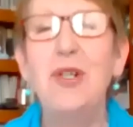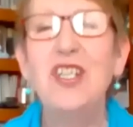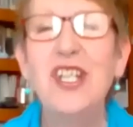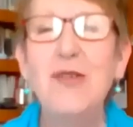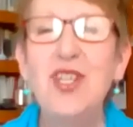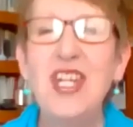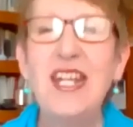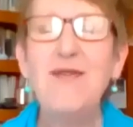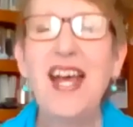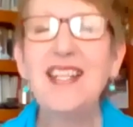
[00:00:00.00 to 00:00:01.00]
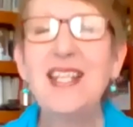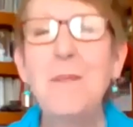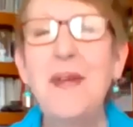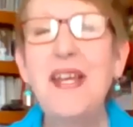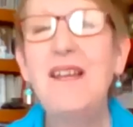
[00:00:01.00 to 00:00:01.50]
But you know, Steve, that's a
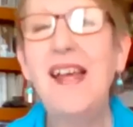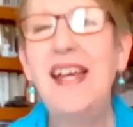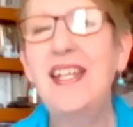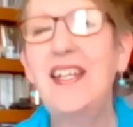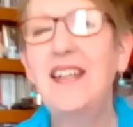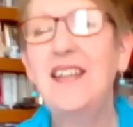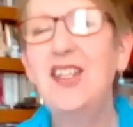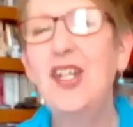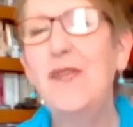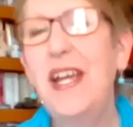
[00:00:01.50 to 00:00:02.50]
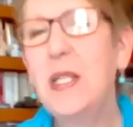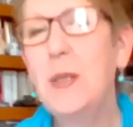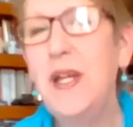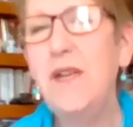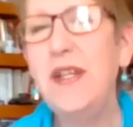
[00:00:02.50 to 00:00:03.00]
bit like your
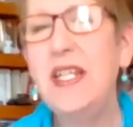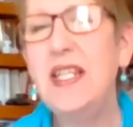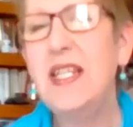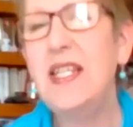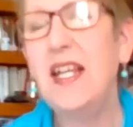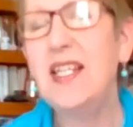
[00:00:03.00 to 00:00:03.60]
experience, isn't it?